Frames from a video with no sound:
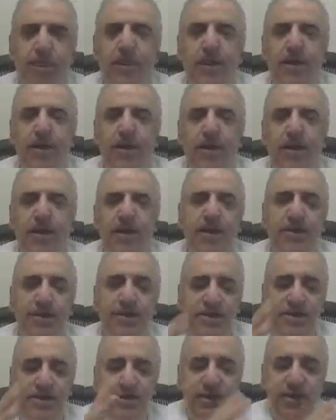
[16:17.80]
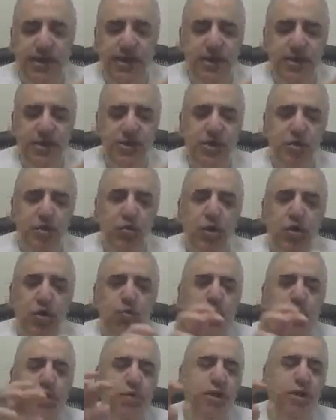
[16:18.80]
a destination where
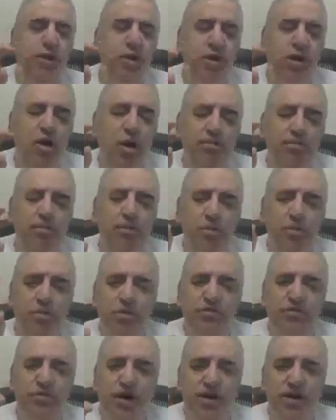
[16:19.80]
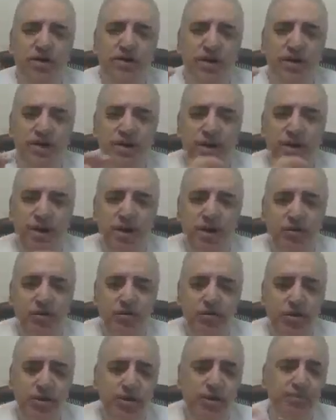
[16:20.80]
we want to copy those files and
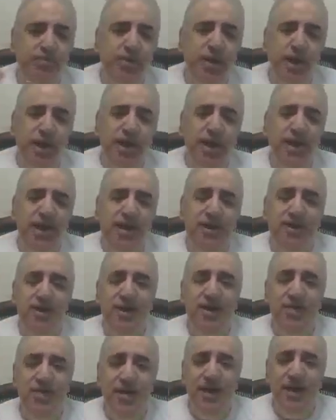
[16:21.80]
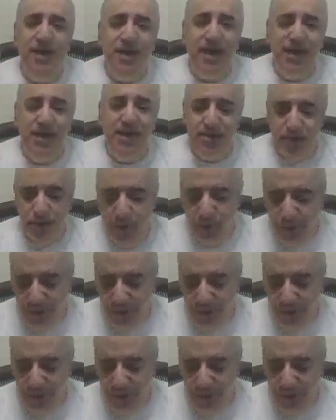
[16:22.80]
directories. And in the case of a